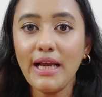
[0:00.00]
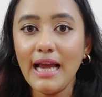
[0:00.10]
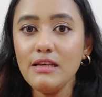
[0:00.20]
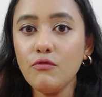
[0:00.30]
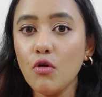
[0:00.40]
We
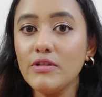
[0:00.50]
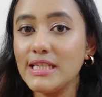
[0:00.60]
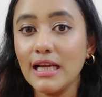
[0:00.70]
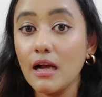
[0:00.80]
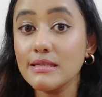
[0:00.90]
kind of
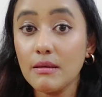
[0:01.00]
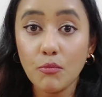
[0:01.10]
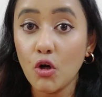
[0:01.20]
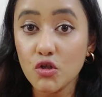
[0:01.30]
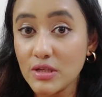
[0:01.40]
overtake our
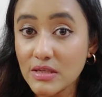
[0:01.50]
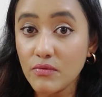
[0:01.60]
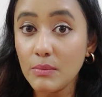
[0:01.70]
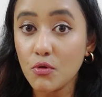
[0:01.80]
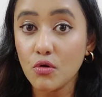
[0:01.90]

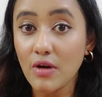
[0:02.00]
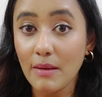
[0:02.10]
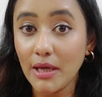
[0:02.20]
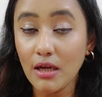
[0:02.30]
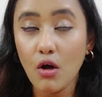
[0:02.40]
subconscious
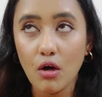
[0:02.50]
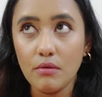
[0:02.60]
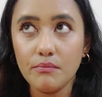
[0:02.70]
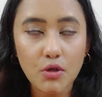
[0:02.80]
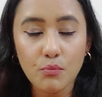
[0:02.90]
reprogramming
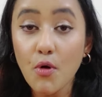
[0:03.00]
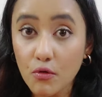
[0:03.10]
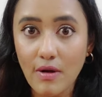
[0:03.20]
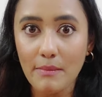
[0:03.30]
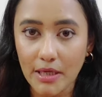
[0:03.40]
or
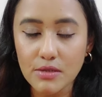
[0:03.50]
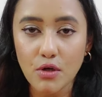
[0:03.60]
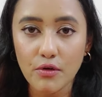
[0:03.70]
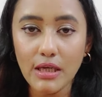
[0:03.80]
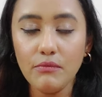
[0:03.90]
programming,
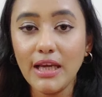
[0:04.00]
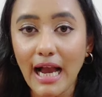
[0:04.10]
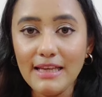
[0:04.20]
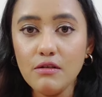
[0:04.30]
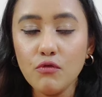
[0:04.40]
sorry,
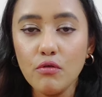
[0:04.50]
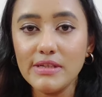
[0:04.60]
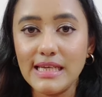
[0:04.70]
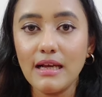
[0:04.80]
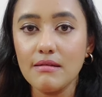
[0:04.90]
we kind of
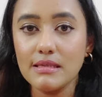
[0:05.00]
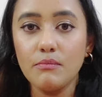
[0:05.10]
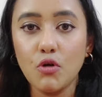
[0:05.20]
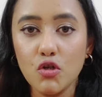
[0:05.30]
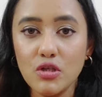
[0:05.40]
overtake our
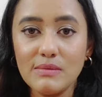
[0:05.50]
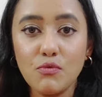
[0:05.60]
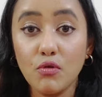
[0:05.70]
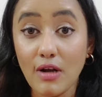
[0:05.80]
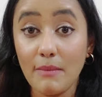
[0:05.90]

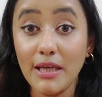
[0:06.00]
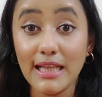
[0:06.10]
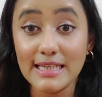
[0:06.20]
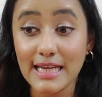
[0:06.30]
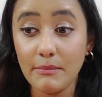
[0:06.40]
subconscious
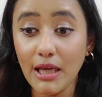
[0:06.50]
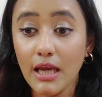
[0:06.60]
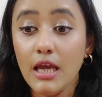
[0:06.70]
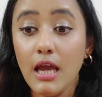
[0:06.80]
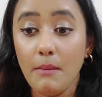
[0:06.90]
programming that
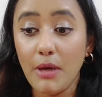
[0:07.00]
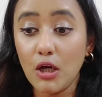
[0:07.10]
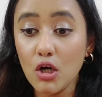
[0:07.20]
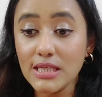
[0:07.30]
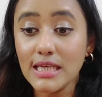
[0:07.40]
timing,
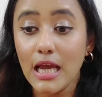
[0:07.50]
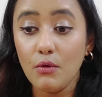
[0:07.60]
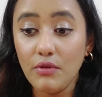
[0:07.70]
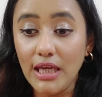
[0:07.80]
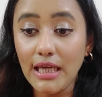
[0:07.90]
because
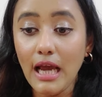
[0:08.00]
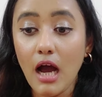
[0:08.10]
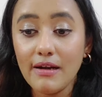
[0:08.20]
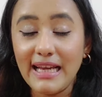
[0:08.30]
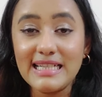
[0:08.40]
we
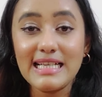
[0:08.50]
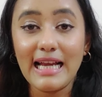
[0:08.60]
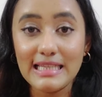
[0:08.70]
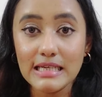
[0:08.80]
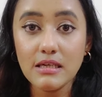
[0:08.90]
are
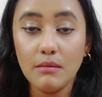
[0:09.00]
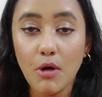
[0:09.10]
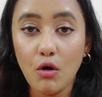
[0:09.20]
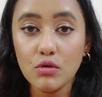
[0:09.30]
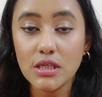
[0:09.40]
excited
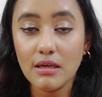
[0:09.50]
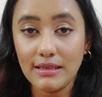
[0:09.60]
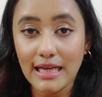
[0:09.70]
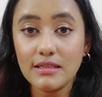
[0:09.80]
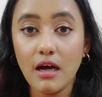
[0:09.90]
about
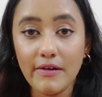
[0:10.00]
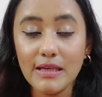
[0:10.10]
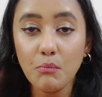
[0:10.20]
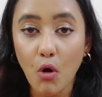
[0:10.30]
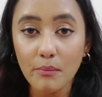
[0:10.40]
that
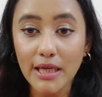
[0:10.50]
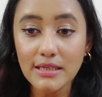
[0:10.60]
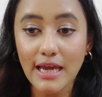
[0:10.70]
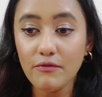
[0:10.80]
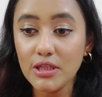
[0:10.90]
current
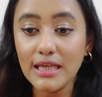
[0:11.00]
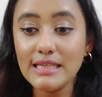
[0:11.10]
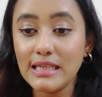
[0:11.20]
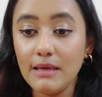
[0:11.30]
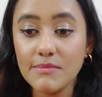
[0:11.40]
moment.
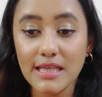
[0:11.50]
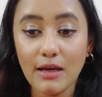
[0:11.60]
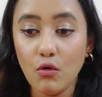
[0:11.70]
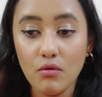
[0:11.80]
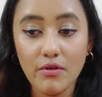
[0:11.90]
Everything seems
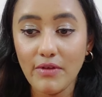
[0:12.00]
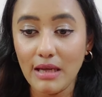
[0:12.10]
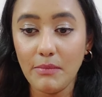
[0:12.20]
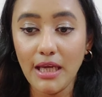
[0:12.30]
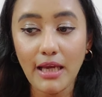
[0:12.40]
like
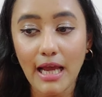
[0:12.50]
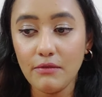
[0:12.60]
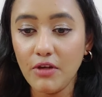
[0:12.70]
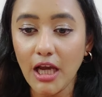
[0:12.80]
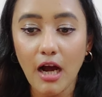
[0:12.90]
overwhelming,
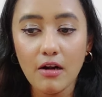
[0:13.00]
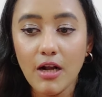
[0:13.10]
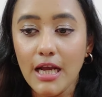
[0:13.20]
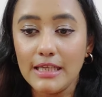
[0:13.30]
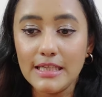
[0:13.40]
and we
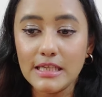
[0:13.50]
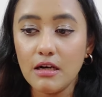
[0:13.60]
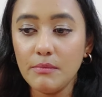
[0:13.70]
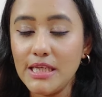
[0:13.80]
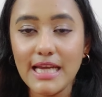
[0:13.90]
are
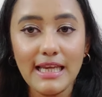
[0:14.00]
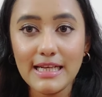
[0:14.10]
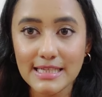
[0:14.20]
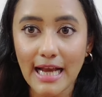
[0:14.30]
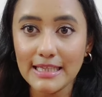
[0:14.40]
determined
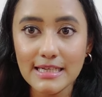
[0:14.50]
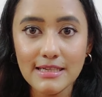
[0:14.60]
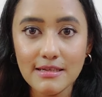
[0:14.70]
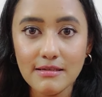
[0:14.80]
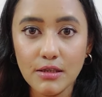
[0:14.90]
and
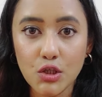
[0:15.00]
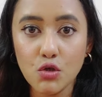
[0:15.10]
excited